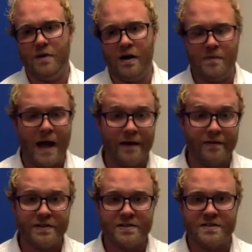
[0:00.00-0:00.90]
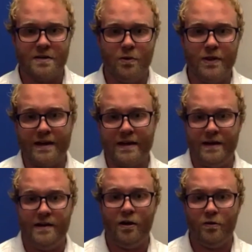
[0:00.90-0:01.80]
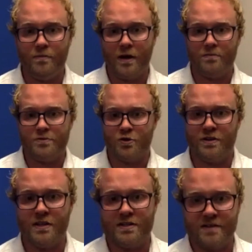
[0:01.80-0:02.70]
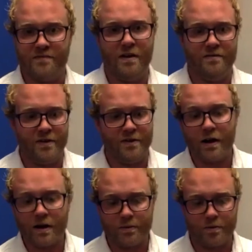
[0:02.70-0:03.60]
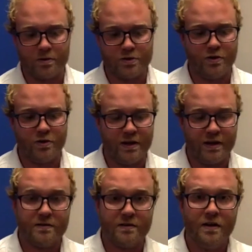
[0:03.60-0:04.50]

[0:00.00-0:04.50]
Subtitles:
athletes to someone that can help treat this if they're not comfortable treating it.